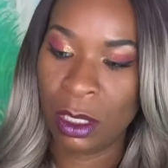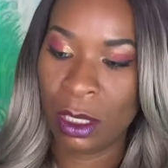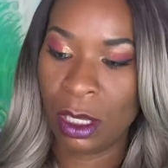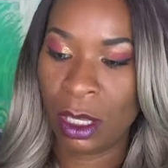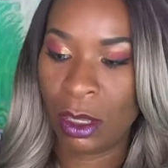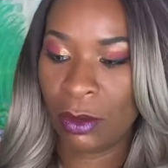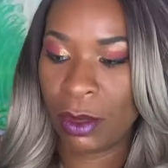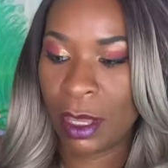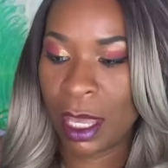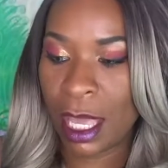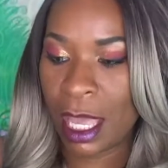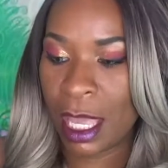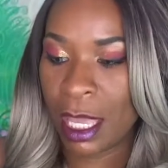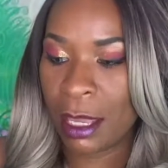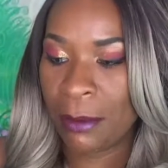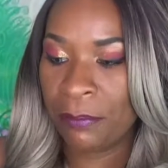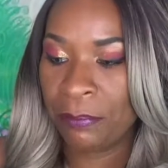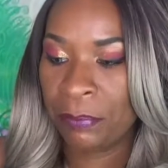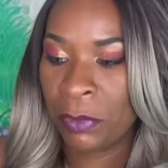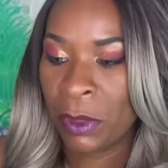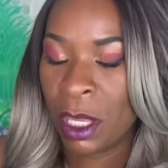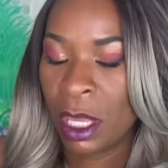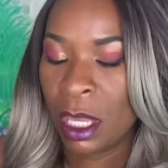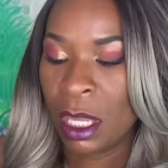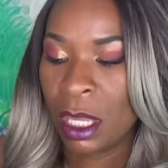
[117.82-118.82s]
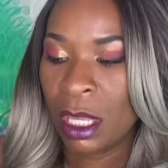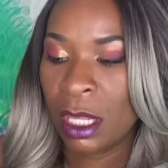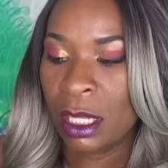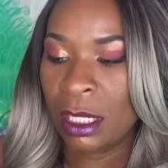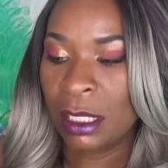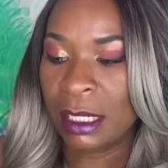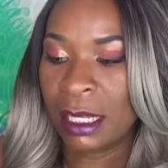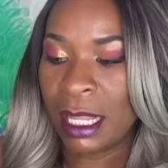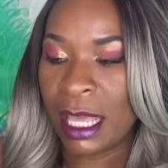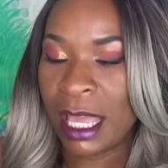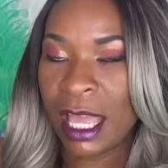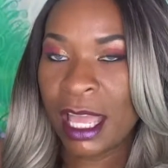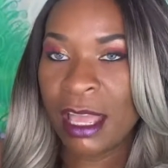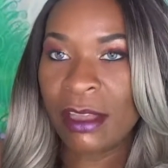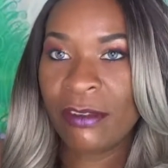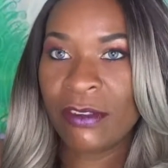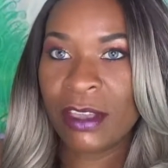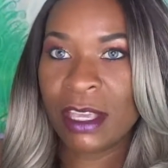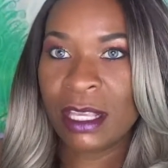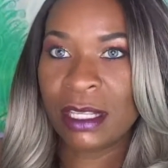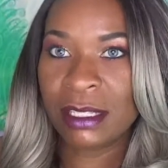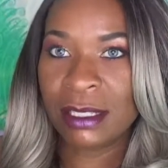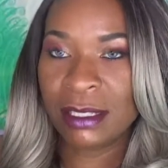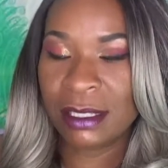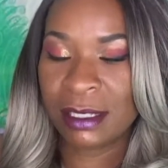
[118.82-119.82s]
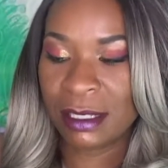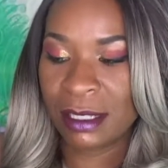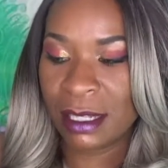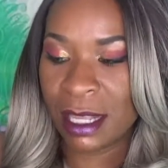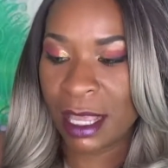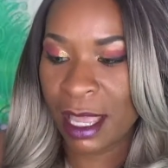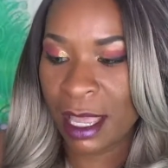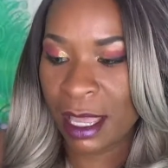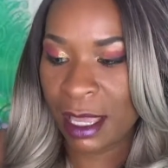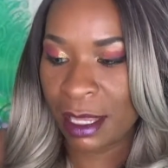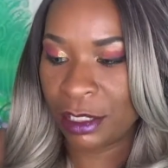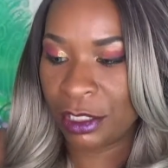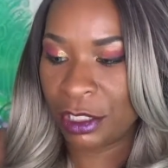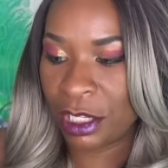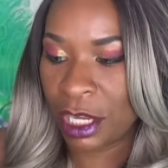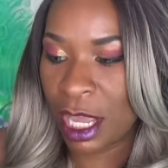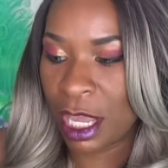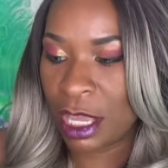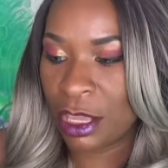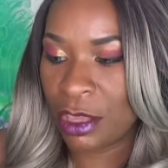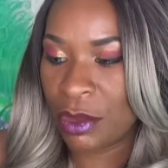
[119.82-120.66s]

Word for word: Okay? Love is such a